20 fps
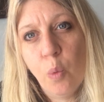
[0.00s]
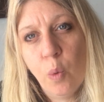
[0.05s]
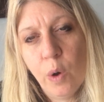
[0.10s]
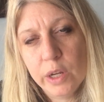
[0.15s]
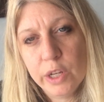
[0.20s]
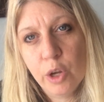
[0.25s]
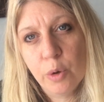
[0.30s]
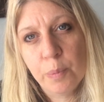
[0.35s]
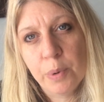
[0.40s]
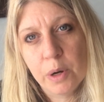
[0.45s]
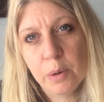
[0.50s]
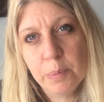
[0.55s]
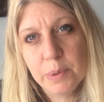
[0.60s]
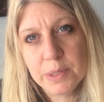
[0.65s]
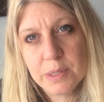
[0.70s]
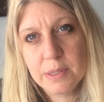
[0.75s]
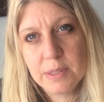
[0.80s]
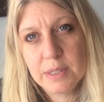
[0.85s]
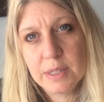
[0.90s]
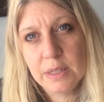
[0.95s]
what your
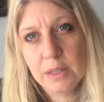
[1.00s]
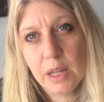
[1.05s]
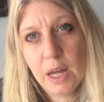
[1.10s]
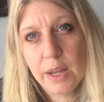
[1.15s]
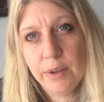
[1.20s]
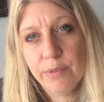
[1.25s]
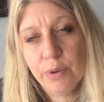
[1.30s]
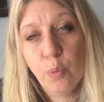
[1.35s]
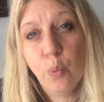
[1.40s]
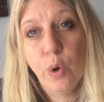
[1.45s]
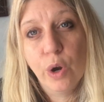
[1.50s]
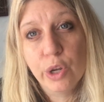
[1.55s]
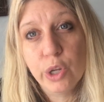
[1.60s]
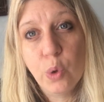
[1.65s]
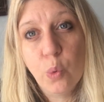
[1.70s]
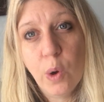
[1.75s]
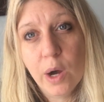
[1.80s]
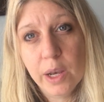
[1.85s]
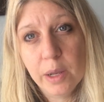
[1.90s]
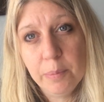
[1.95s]
purpose is in life and where
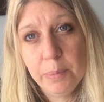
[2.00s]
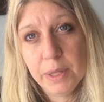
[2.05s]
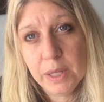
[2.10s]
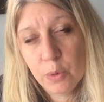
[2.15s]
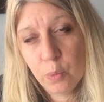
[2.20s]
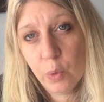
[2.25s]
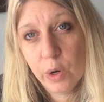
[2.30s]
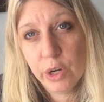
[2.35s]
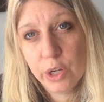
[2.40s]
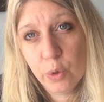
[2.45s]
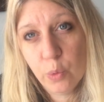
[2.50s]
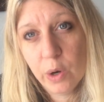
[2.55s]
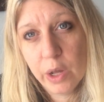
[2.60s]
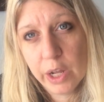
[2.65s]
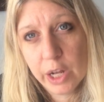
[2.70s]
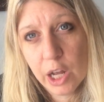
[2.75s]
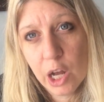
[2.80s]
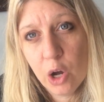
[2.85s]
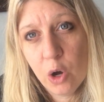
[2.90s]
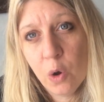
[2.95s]
you want to be and where you
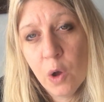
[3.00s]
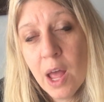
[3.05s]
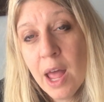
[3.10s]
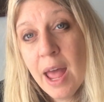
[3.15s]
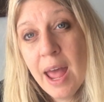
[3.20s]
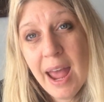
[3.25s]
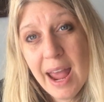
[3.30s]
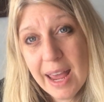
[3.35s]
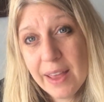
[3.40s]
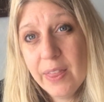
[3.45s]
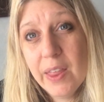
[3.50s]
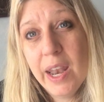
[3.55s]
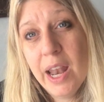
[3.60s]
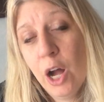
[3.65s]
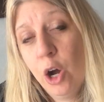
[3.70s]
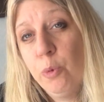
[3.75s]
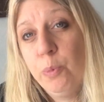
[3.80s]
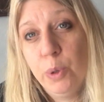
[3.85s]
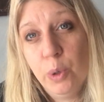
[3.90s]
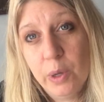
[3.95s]
want to go, and then
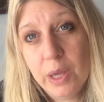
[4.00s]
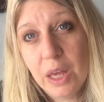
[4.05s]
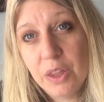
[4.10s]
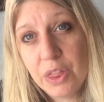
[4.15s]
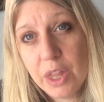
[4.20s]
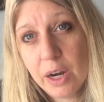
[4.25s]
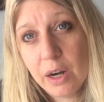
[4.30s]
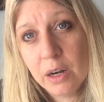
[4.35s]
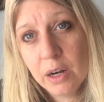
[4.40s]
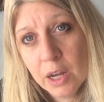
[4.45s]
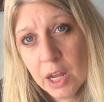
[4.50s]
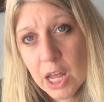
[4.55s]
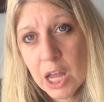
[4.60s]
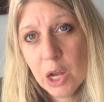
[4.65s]
help you get there.